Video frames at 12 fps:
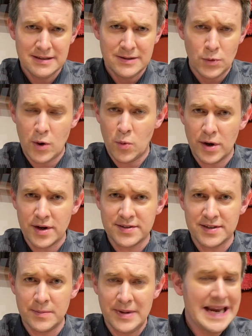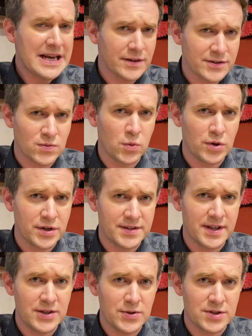Well, what are some English words
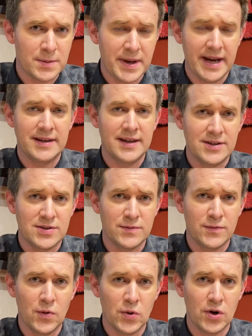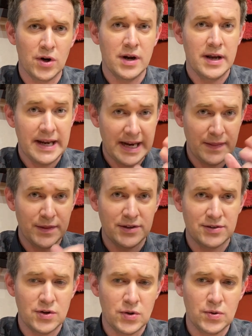that you should pay attention for in
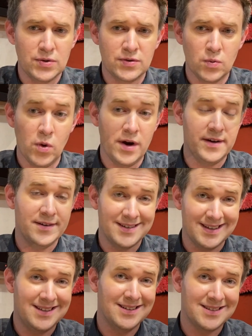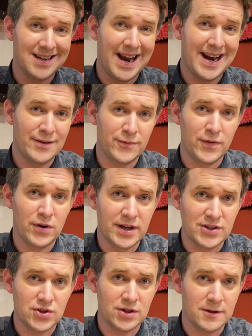this news? One is design
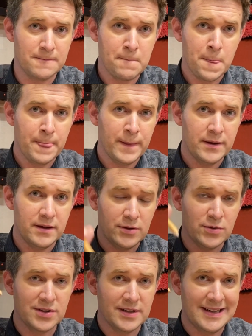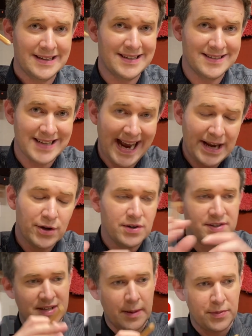furniture. Usually a designer
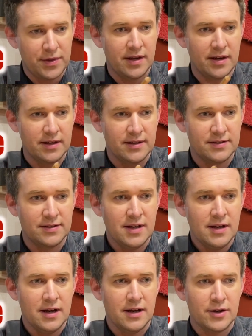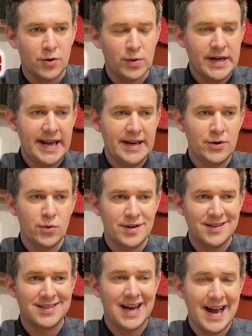something is created or
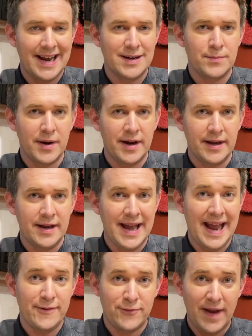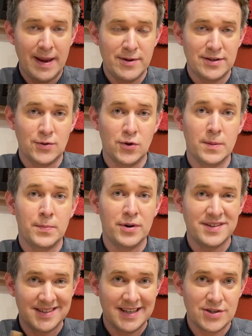designed by a famous or
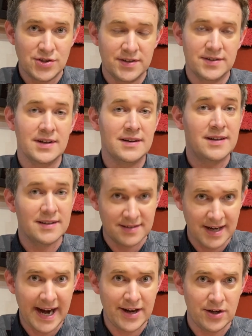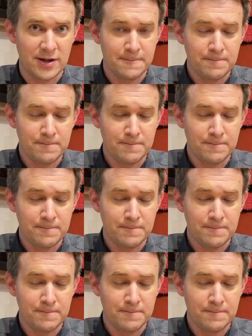prestigious designer.